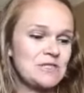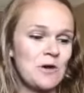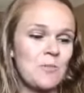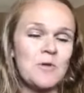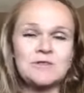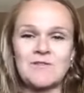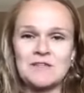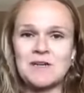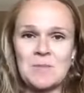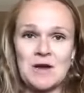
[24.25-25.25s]
So most of
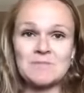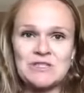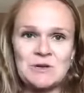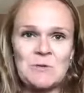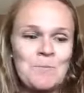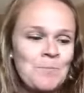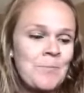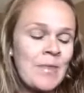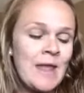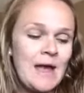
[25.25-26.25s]
us are moms, so
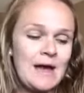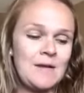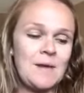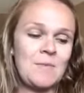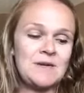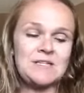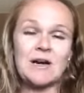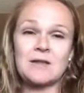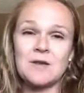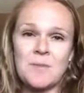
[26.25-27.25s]
I'm going to talk
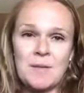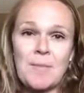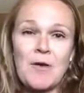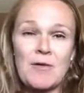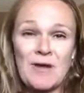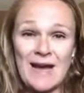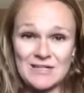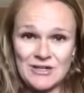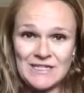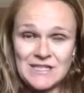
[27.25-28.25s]
a little bit about
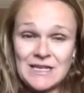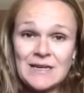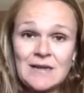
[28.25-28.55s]
hydration,